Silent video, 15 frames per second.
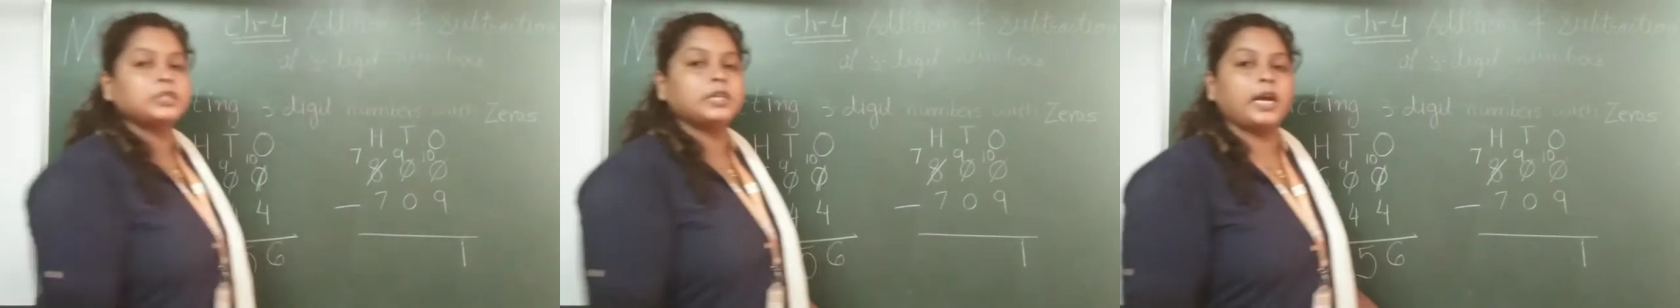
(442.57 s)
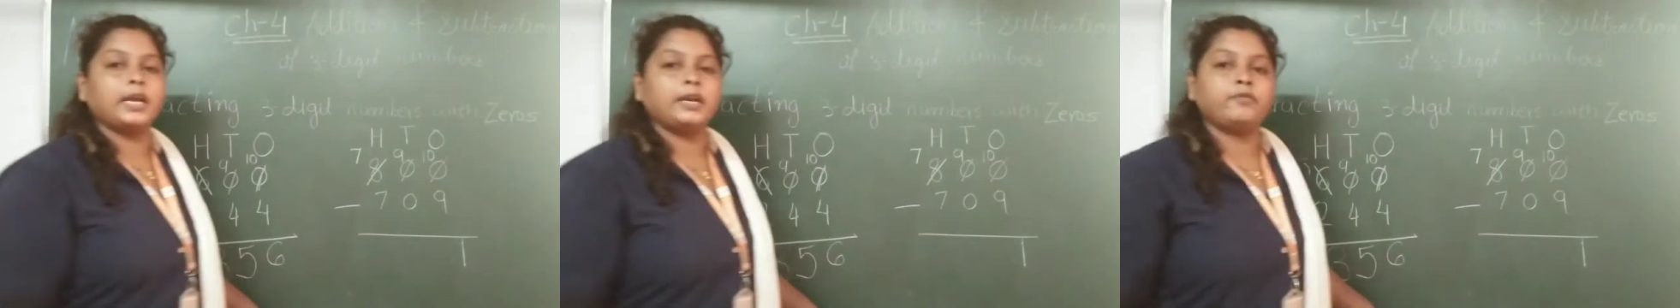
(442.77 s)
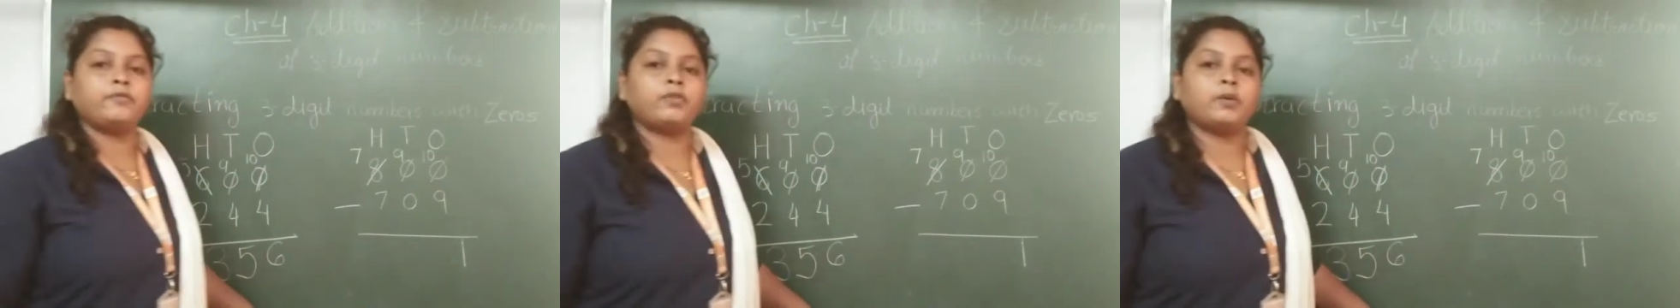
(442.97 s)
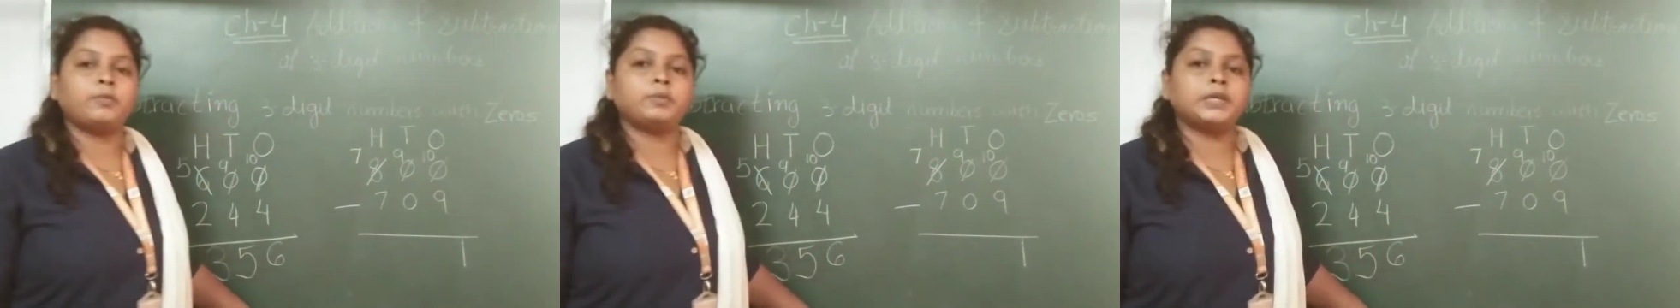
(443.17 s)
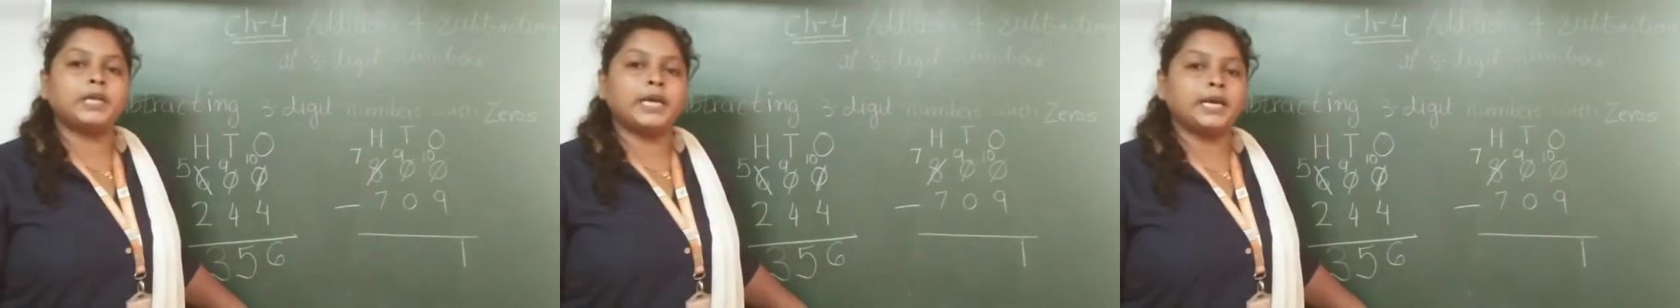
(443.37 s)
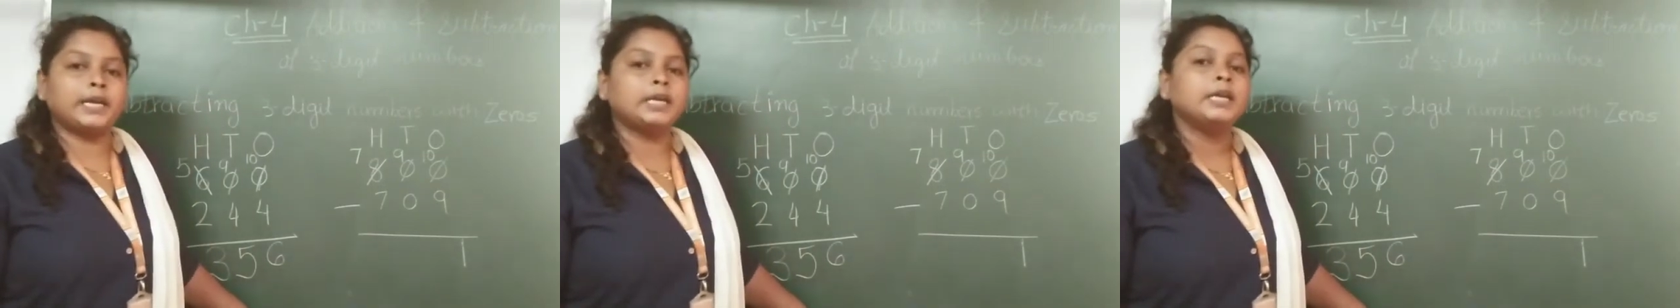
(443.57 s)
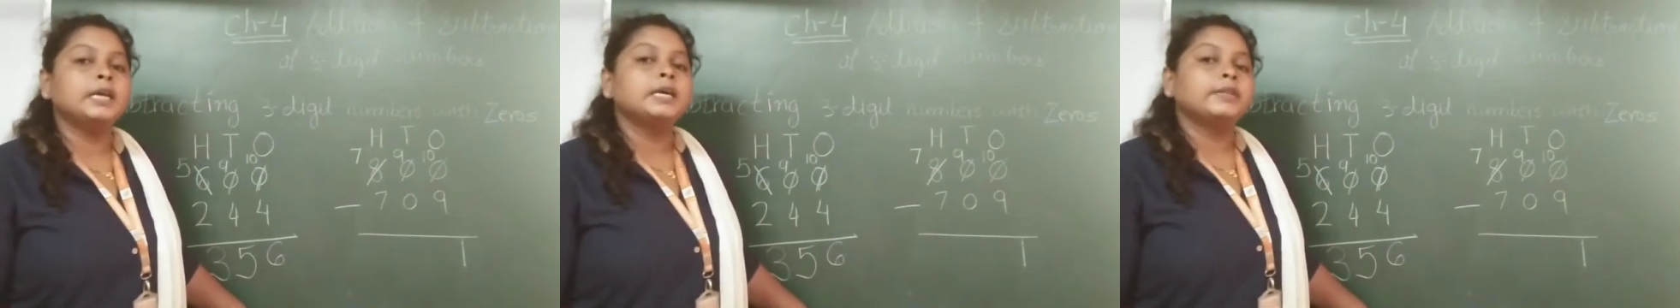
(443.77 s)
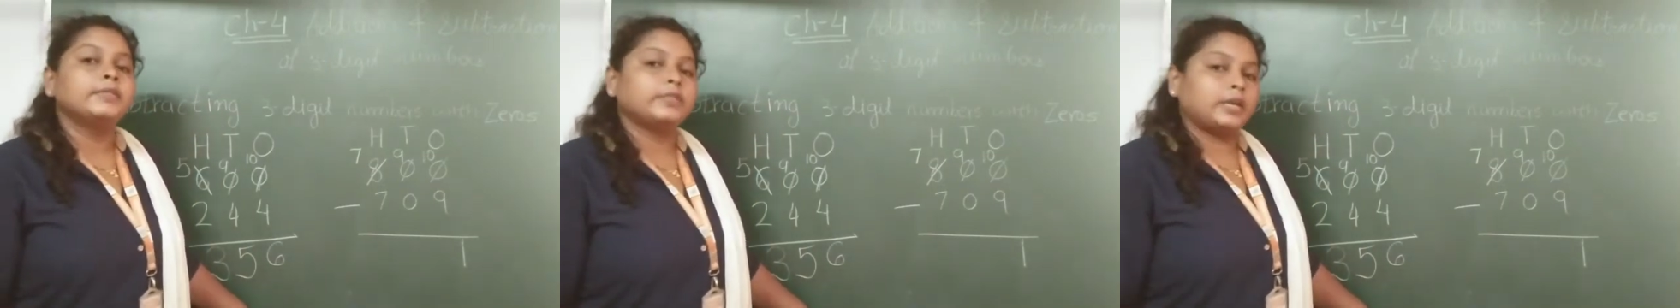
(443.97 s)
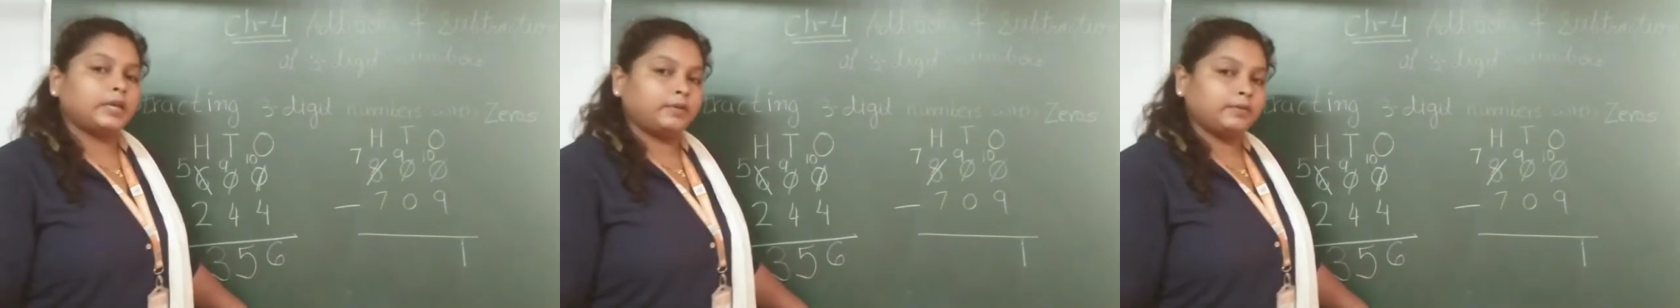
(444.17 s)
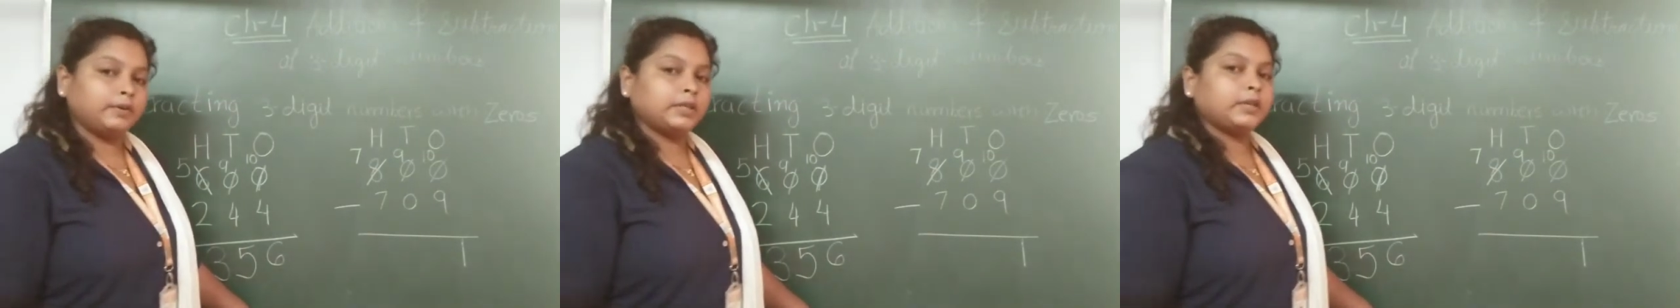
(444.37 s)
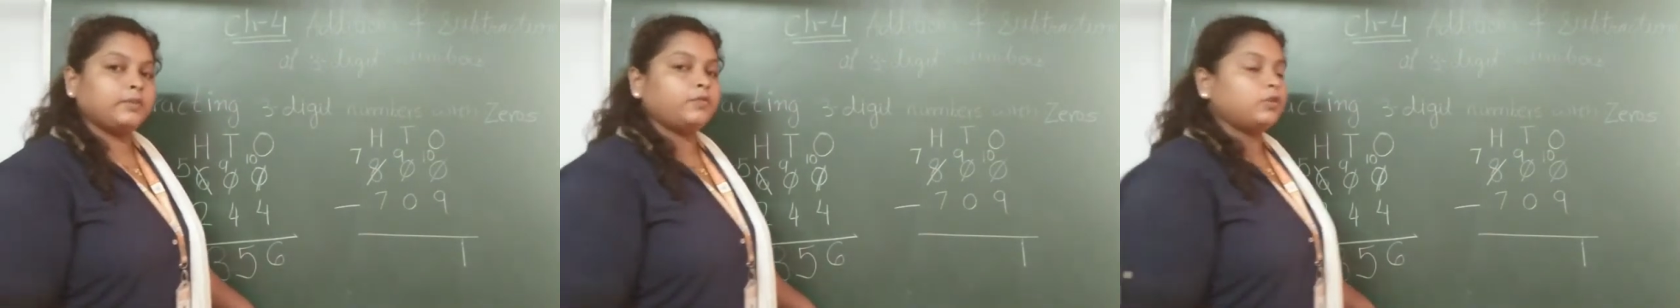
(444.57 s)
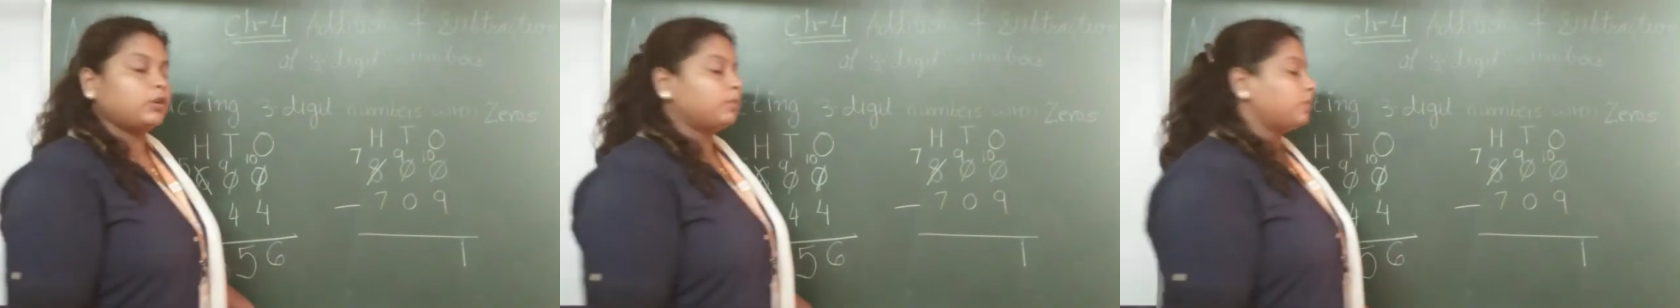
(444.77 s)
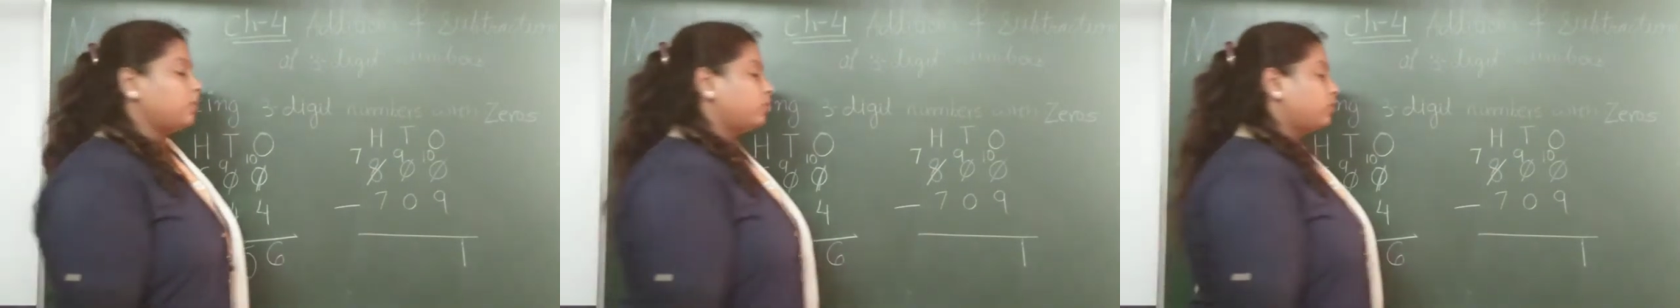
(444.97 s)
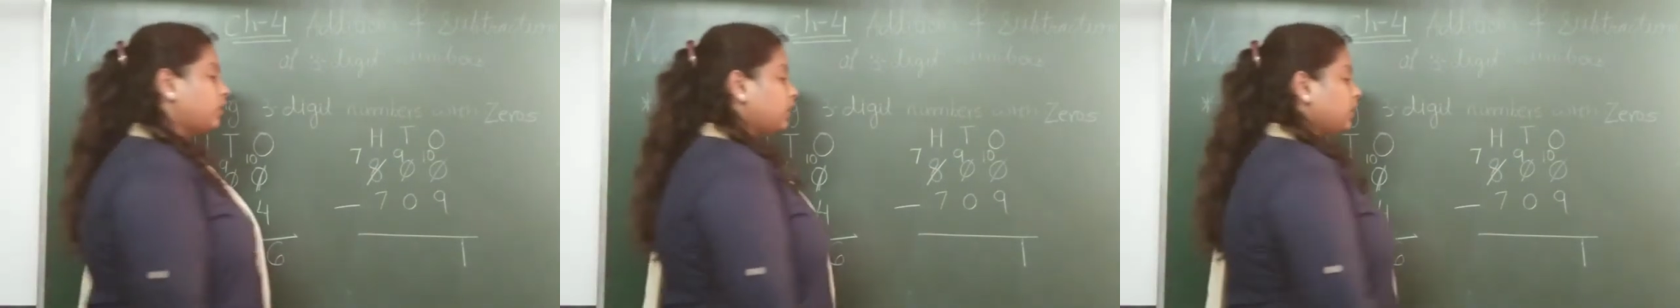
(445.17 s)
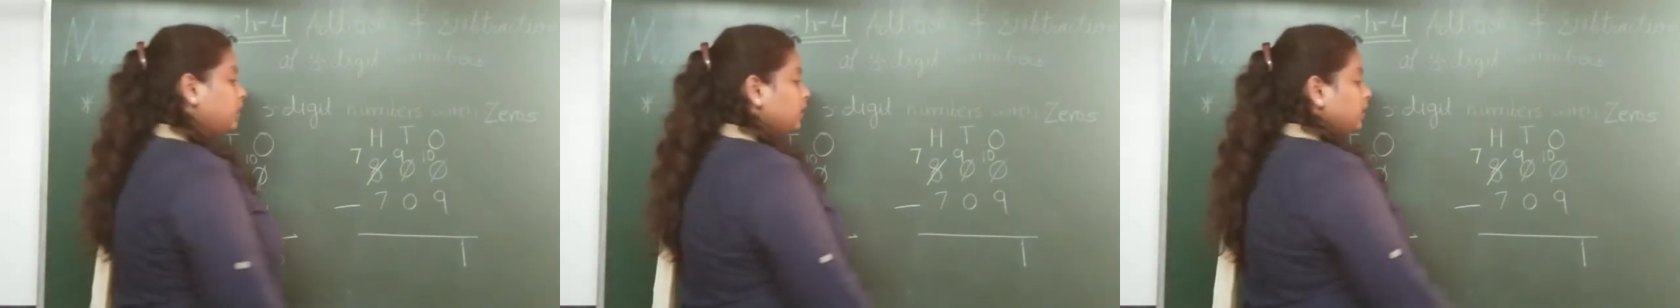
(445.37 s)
9 from 10, that will give you number 1.